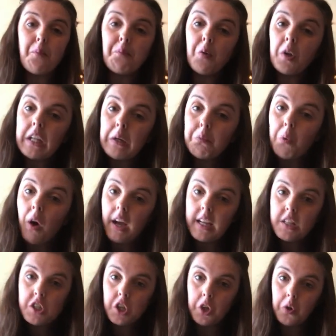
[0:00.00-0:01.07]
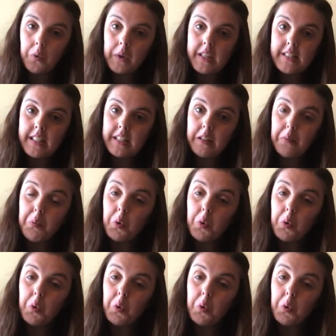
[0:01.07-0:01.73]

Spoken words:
Molly White, who is in the